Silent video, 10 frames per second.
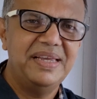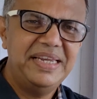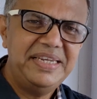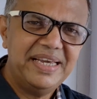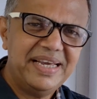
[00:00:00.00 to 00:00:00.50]

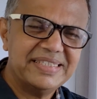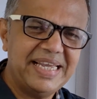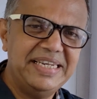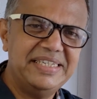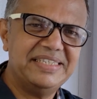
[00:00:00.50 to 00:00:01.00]
India has
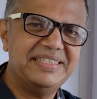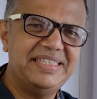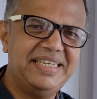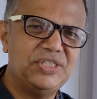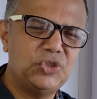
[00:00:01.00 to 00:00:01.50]
entered
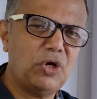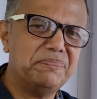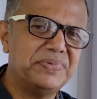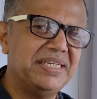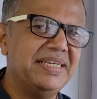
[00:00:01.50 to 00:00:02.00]
the
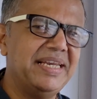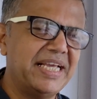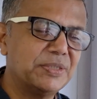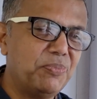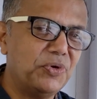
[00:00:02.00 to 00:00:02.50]
top 10
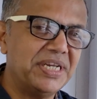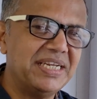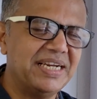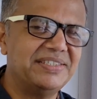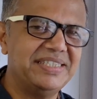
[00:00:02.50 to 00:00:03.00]

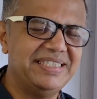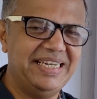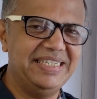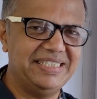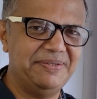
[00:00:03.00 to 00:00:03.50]
exporting countries
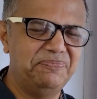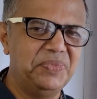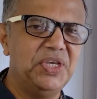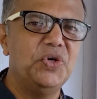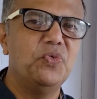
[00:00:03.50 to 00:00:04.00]
list
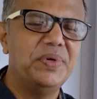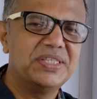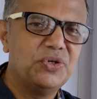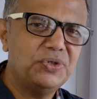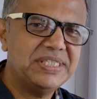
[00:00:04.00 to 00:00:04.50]

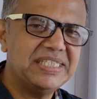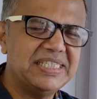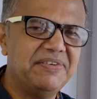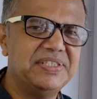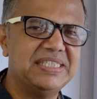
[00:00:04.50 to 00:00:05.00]
with goods and
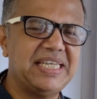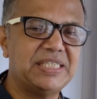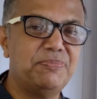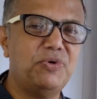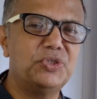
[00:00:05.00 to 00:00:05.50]
services
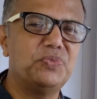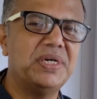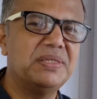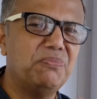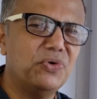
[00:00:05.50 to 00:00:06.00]
exports
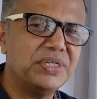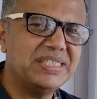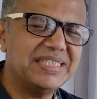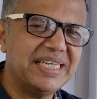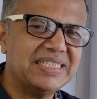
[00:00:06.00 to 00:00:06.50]
worth more than
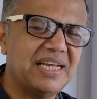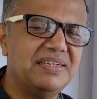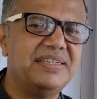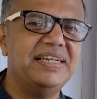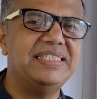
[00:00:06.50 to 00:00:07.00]

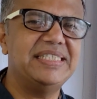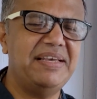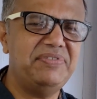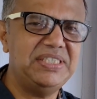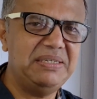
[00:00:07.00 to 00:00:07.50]

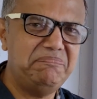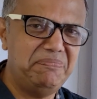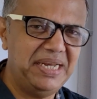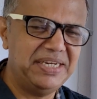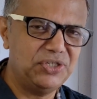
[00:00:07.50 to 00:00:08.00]

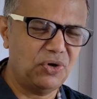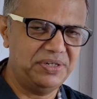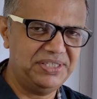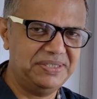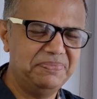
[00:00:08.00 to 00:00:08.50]
$670 billion
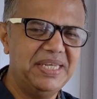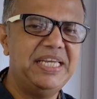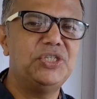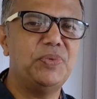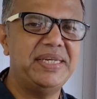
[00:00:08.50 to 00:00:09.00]

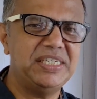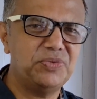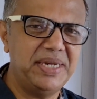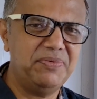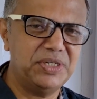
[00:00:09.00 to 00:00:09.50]
in
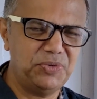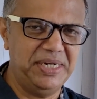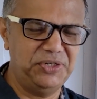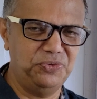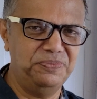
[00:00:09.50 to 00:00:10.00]

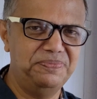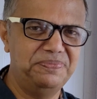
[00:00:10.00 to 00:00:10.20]
2021-22.